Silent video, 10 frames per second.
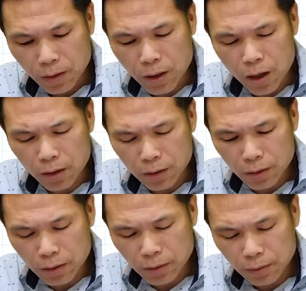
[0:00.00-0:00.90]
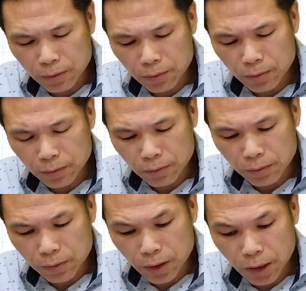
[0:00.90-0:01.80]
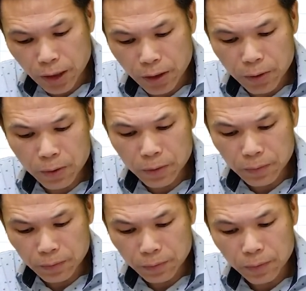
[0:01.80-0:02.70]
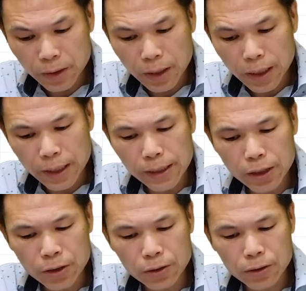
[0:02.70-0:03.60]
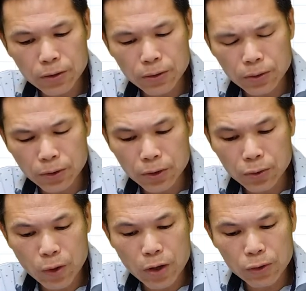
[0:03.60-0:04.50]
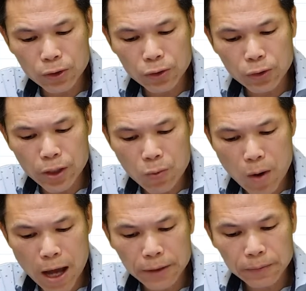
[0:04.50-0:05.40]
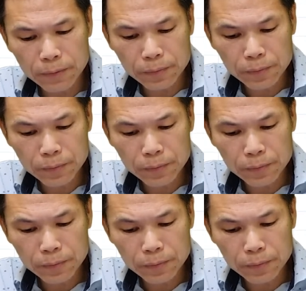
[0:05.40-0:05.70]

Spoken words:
dot Q is equal to square root 3 1